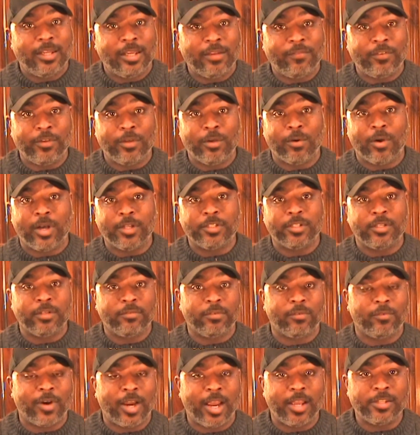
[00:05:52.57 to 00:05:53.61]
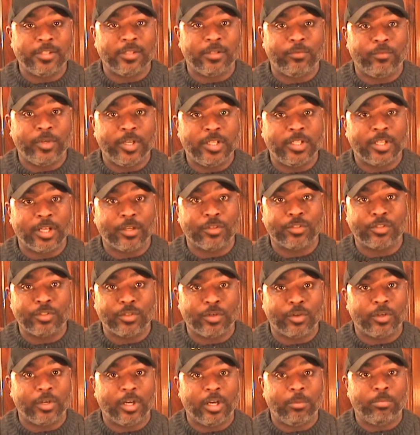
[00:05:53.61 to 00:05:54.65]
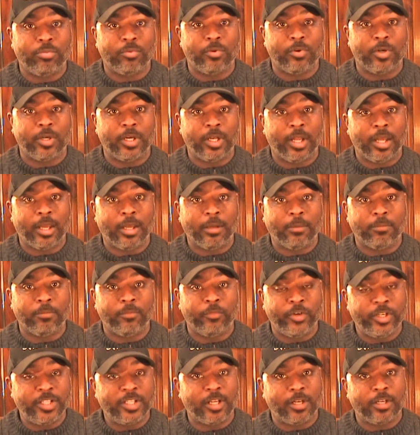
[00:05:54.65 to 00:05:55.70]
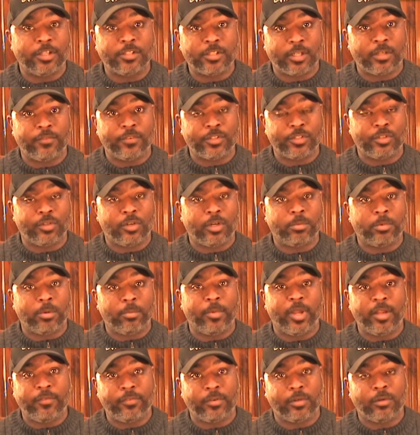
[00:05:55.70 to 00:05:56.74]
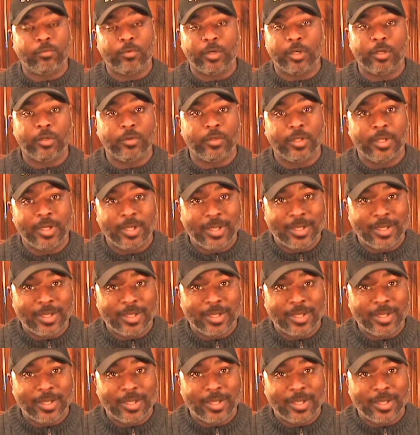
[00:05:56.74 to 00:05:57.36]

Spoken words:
If you go out to the Verizon retail store up on, retail and service store up on Mayfield Road,